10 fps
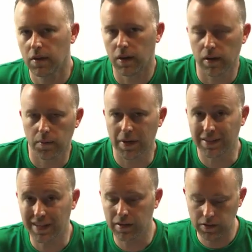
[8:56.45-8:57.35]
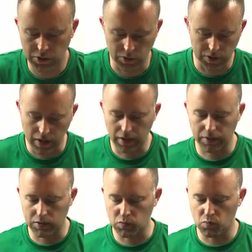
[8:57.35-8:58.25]
identities, so it's not like
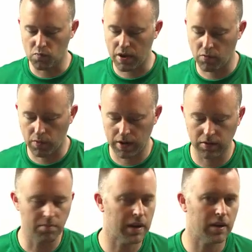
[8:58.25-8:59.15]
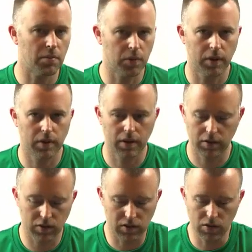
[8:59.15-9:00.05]
this random made-up thing that I
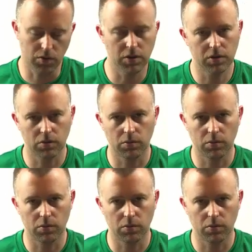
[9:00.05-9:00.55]
just noticed